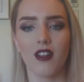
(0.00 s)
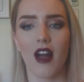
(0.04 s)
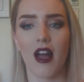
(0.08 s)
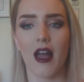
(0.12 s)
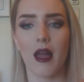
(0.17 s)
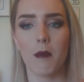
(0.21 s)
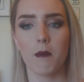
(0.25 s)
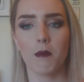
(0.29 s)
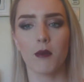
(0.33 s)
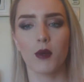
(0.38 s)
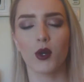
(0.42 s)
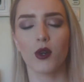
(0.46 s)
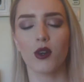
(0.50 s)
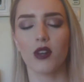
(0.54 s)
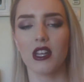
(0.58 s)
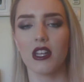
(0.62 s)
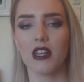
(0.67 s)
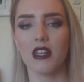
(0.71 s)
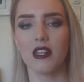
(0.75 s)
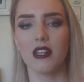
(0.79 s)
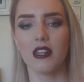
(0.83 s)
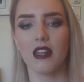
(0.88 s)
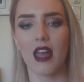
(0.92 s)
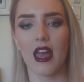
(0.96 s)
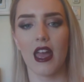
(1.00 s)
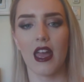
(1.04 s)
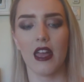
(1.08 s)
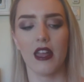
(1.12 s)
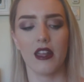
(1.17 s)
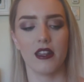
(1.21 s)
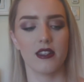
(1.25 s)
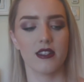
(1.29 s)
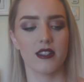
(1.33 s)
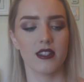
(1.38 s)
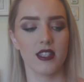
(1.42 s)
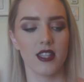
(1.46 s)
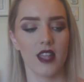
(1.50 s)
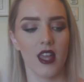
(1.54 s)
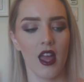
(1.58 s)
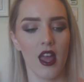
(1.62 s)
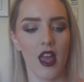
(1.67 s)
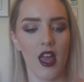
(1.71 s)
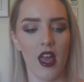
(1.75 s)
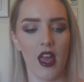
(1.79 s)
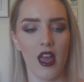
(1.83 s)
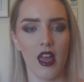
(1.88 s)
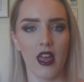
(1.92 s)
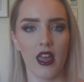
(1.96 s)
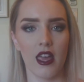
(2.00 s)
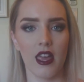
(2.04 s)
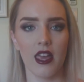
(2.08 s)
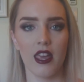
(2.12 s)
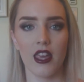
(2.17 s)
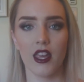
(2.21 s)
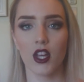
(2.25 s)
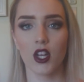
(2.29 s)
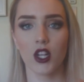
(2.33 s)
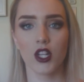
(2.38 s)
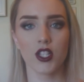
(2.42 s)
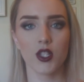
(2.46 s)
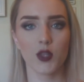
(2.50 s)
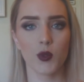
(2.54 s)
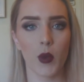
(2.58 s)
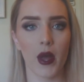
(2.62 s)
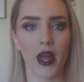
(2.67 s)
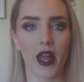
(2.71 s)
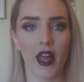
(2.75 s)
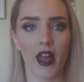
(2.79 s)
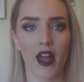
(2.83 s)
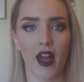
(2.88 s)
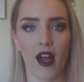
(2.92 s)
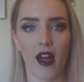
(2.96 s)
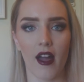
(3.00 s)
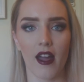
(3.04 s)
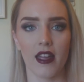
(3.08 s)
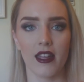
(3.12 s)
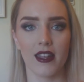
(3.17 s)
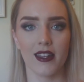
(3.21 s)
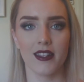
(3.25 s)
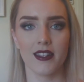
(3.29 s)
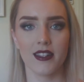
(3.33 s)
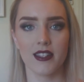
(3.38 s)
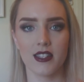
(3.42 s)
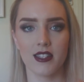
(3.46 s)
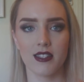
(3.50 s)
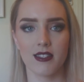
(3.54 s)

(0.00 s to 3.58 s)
I'm Morgan and here is where I